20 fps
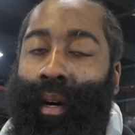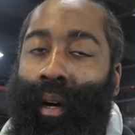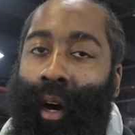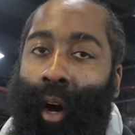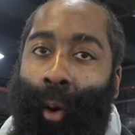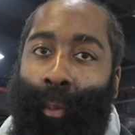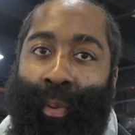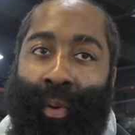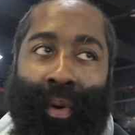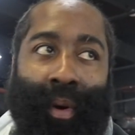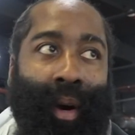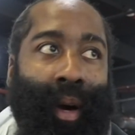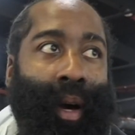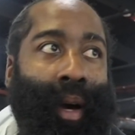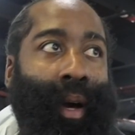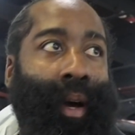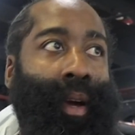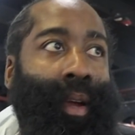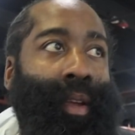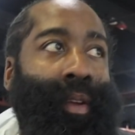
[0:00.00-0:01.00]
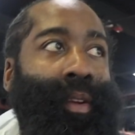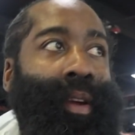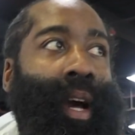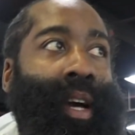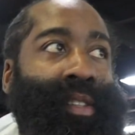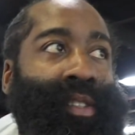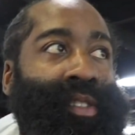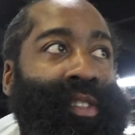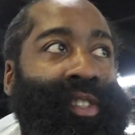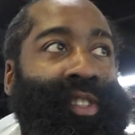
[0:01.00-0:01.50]
Hope you, uh, you
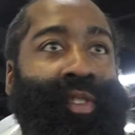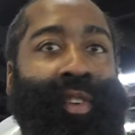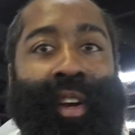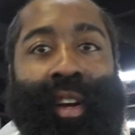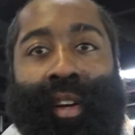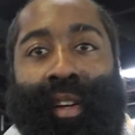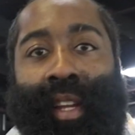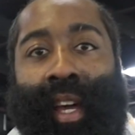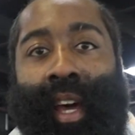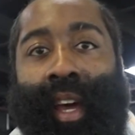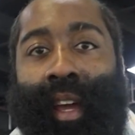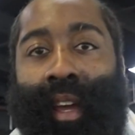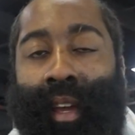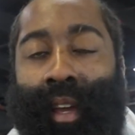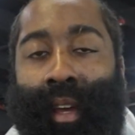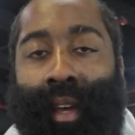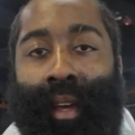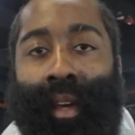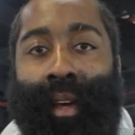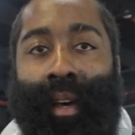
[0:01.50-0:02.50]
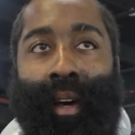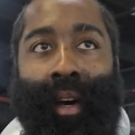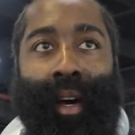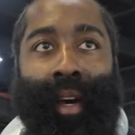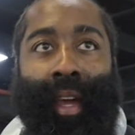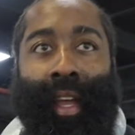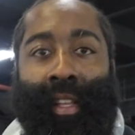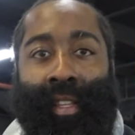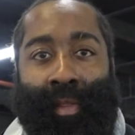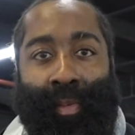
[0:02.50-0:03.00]
guys are enjoying your day, uh,
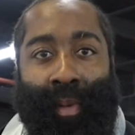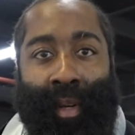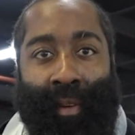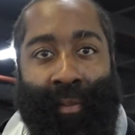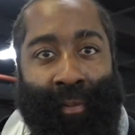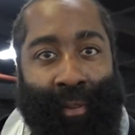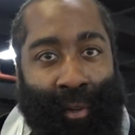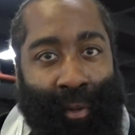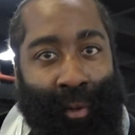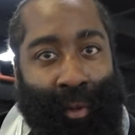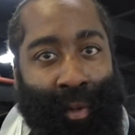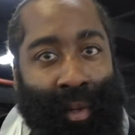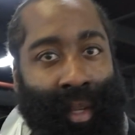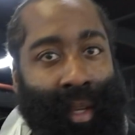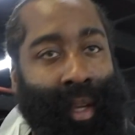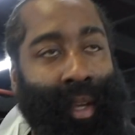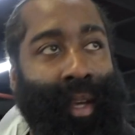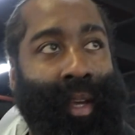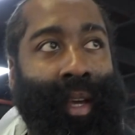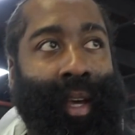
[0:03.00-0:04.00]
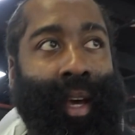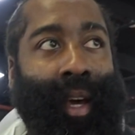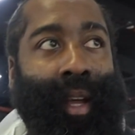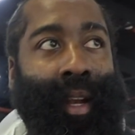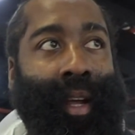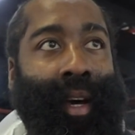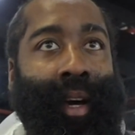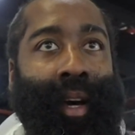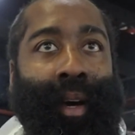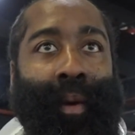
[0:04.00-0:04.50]
getting some good food, and
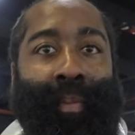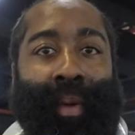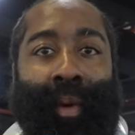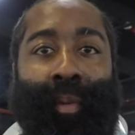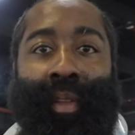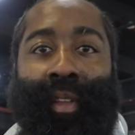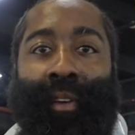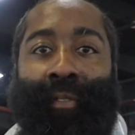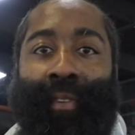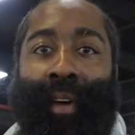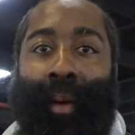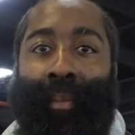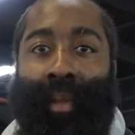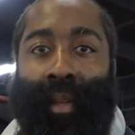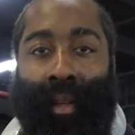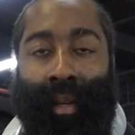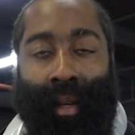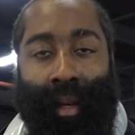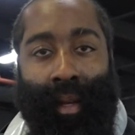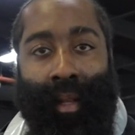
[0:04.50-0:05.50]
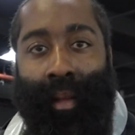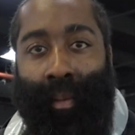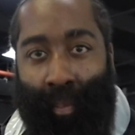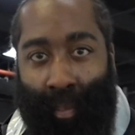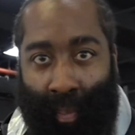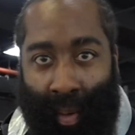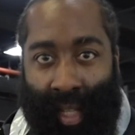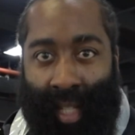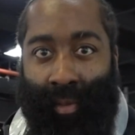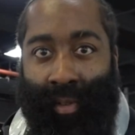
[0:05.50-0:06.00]
uh, being with your family.
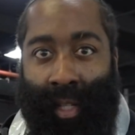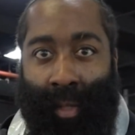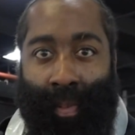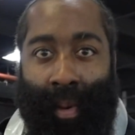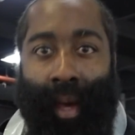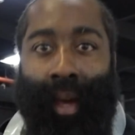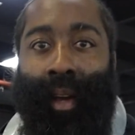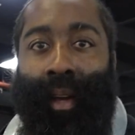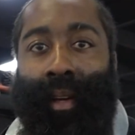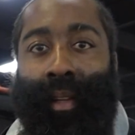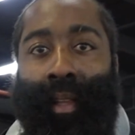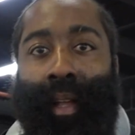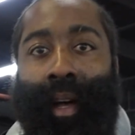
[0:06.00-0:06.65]
Peace and respect.